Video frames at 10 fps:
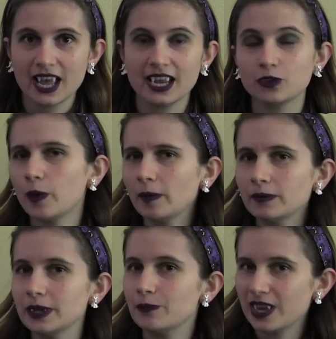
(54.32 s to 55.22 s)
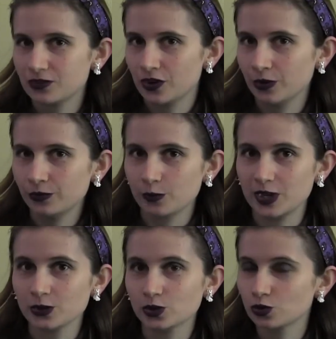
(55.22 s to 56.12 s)
It's probably best known for
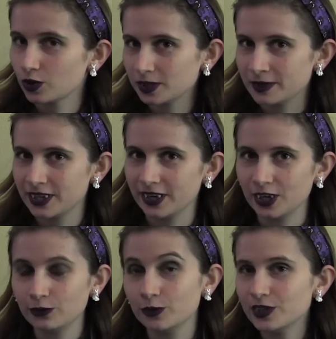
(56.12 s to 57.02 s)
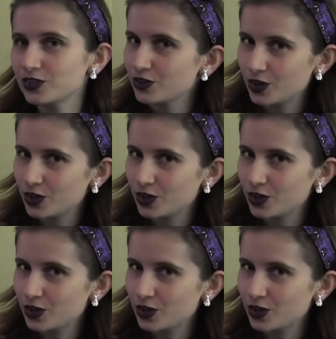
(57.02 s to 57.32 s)
being the source material for Mr.